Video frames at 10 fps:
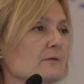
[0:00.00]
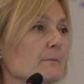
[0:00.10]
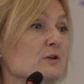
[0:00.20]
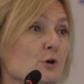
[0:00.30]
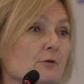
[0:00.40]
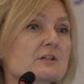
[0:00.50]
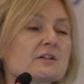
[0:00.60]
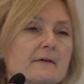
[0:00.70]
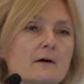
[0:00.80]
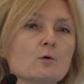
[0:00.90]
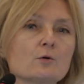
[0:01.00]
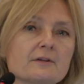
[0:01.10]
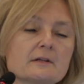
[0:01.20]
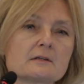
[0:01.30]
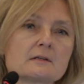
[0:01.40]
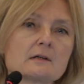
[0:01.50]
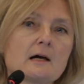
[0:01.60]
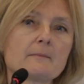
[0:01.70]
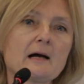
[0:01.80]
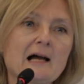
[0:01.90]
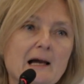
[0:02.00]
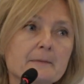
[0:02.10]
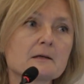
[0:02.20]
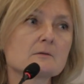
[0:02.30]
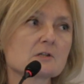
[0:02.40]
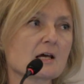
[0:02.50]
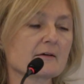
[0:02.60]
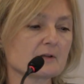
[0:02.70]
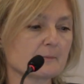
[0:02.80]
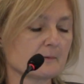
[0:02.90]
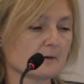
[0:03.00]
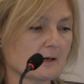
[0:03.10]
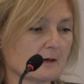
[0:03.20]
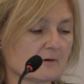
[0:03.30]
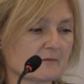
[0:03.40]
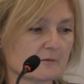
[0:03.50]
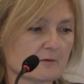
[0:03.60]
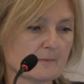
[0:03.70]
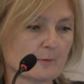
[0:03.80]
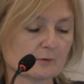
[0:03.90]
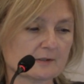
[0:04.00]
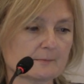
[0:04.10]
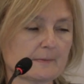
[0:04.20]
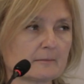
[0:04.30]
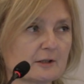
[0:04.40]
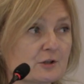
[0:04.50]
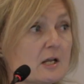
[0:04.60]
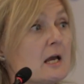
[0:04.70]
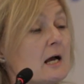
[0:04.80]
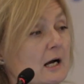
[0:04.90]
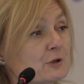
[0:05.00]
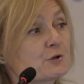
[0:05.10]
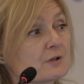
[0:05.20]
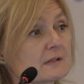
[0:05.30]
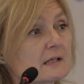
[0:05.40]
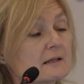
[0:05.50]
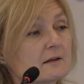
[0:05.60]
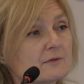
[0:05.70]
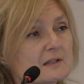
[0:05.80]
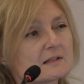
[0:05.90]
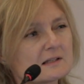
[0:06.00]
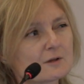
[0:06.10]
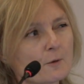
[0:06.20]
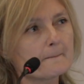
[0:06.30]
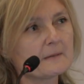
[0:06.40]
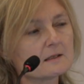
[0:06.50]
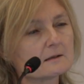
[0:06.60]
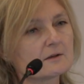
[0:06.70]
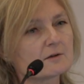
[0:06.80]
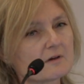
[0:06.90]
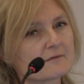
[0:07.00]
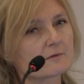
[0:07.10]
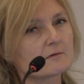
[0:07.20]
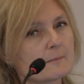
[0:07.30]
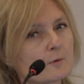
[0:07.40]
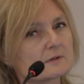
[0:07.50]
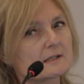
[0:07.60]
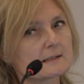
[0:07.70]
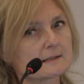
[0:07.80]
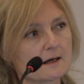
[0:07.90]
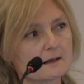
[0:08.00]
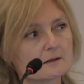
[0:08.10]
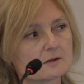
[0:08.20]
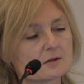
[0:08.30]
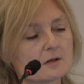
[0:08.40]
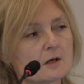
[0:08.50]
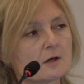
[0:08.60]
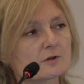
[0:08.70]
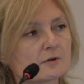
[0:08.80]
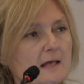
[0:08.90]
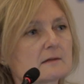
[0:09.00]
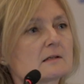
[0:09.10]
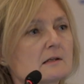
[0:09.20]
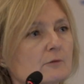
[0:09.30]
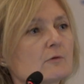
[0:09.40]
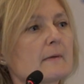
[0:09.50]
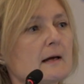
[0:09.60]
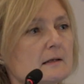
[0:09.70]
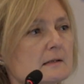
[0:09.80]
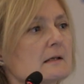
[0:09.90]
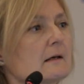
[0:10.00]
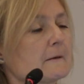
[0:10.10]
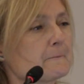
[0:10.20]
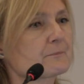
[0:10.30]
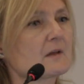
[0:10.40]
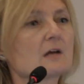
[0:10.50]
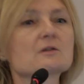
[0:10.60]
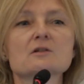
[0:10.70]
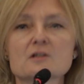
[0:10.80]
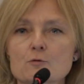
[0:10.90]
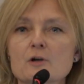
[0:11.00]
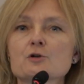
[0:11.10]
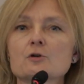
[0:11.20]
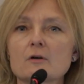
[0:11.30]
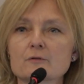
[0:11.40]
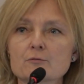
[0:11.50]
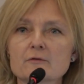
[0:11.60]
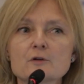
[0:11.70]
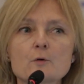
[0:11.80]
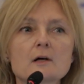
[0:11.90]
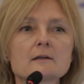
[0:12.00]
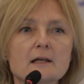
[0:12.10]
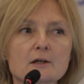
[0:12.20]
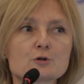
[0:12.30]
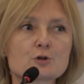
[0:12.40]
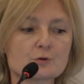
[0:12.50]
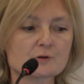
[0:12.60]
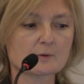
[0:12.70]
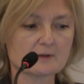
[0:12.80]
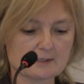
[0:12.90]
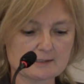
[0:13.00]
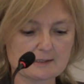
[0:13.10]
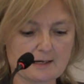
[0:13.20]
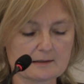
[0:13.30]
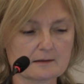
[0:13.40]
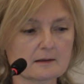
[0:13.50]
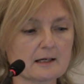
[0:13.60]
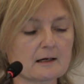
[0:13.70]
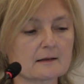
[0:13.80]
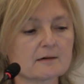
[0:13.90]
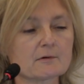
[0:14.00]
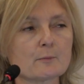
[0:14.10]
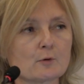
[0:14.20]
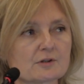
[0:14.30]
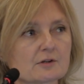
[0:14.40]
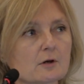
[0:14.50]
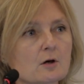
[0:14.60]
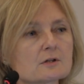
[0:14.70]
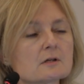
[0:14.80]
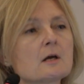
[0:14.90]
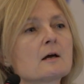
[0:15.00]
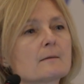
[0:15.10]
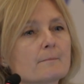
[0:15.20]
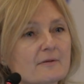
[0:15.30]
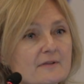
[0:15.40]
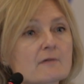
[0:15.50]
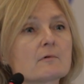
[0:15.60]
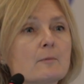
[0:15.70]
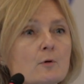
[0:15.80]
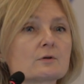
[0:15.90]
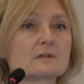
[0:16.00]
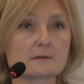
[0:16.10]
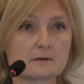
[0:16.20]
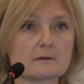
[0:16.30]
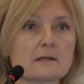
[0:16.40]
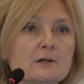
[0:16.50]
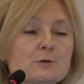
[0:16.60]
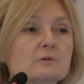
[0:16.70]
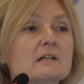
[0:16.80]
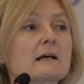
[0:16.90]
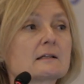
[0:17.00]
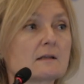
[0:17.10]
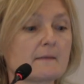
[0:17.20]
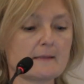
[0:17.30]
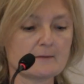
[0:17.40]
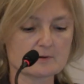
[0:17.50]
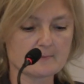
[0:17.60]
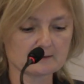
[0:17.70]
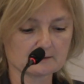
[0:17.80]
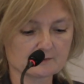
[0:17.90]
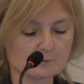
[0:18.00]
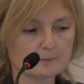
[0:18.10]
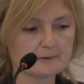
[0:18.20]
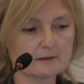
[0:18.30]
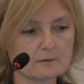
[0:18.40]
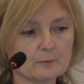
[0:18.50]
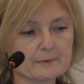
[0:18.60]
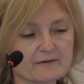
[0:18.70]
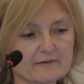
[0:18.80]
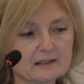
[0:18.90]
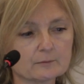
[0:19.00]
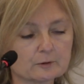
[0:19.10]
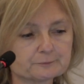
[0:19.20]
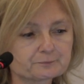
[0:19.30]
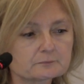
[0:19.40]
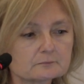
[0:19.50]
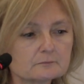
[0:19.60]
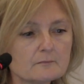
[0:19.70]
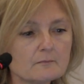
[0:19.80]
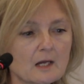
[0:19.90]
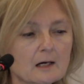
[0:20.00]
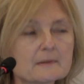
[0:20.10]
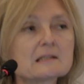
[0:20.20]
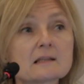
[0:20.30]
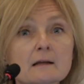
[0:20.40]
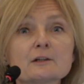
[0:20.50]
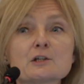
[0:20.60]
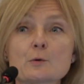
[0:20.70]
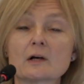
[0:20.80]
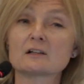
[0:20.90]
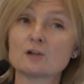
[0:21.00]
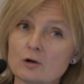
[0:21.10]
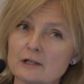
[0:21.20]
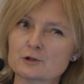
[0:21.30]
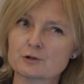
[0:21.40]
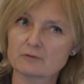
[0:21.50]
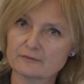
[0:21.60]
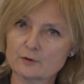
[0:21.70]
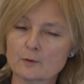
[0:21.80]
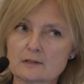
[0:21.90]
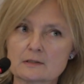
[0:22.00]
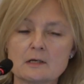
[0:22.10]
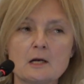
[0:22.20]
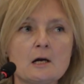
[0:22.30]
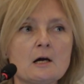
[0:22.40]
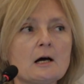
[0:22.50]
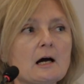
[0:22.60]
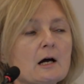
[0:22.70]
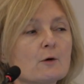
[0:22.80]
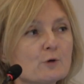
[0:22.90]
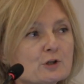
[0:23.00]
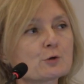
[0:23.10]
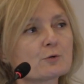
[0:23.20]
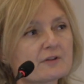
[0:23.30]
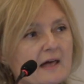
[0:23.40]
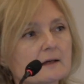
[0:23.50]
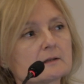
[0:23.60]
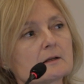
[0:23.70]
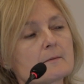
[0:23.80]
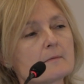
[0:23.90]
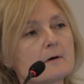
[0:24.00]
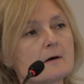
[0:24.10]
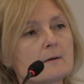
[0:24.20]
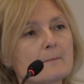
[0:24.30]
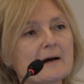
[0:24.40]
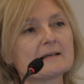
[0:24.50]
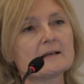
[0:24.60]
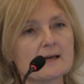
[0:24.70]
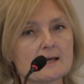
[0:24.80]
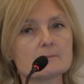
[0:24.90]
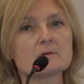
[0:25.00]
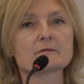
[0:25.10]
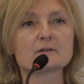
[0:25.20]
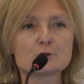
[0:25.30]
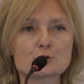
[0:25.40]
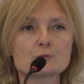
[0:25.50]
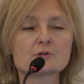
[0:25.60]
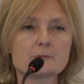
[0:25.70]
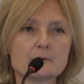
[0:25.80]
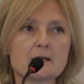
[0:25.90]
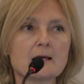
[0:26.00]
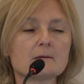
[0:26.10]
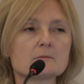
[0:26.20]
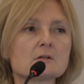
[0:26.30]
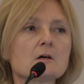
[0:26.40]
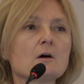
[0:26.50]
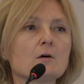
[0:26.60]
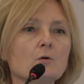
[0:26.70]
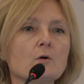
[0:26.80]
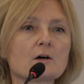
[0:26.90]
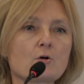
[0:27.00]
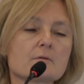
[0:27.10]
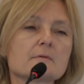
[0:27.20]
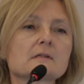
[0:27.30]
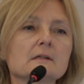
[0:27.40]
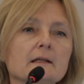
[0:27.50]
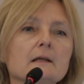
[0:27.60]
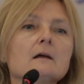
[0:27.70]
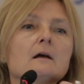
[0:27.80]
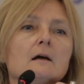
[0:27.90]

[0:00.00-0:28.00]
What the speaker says: Majority of our authors are happy to have the referee reports published. I should just say that this does not mean that the referee reports are signed. So that still remains at the discretion of the reviewer. They can choose whether to sign their reports or not, but their reports, the actual text and the rebuttals will be available. Incidentally, to acknowledge the reviewers, we do thank them by name if they choose to be named, or anonymously